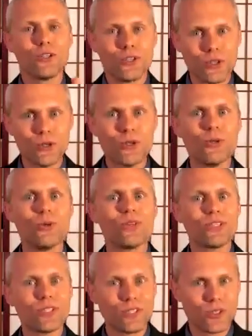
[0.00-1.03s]
to
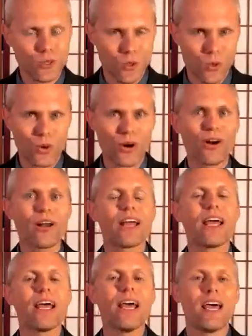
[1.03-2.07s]
the store
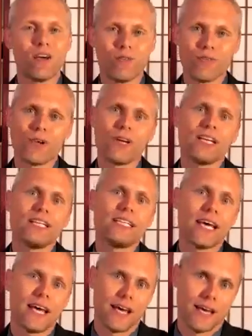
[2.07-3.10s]
every
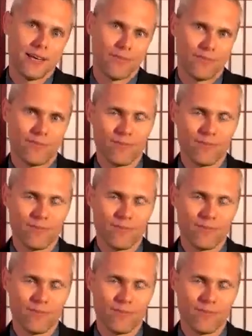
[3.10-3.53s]
day.